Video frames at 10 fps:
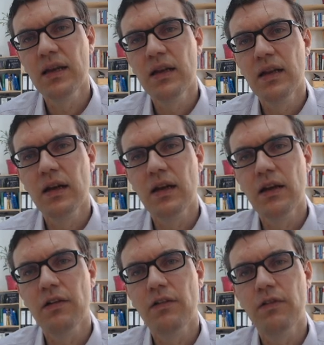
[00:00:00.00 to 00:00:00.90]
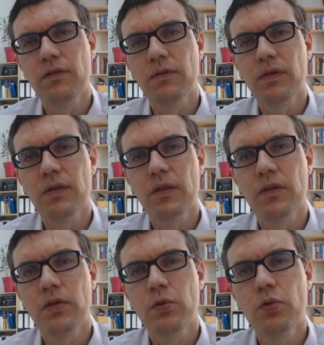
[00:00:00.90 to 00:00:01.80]

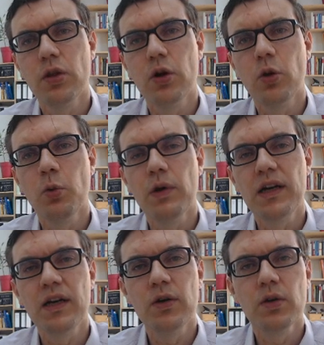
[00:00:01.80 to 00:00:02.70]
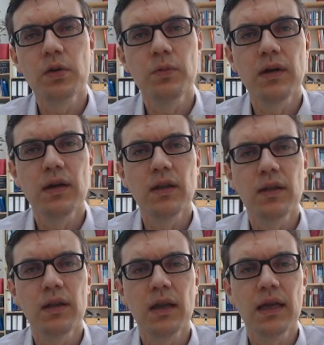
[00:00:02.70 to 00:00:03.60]
through the whole warehouse where
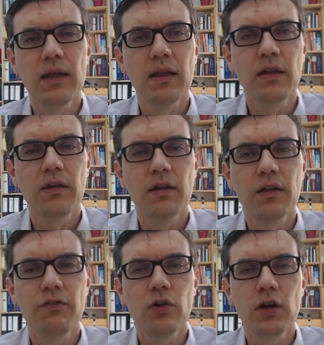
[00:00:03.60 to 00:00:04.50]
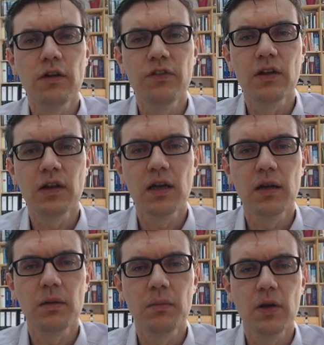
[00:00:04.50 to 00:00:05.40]
the forklifter
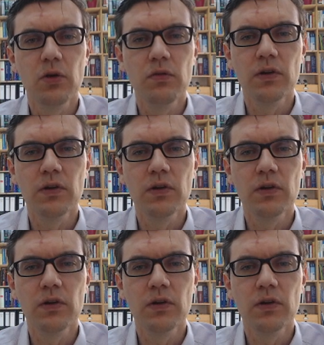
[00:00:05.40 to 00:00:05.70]
can maneuver.